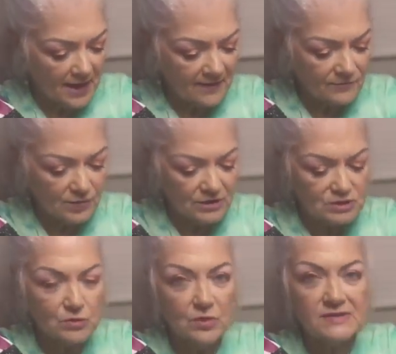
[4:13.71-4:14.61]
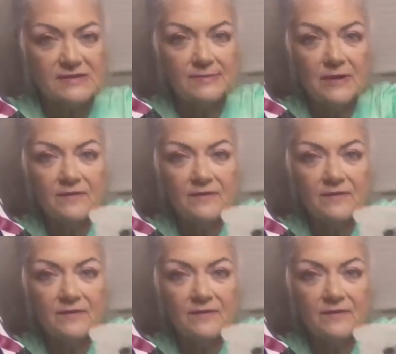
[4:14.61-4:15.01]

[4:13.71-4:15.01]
I've already torn some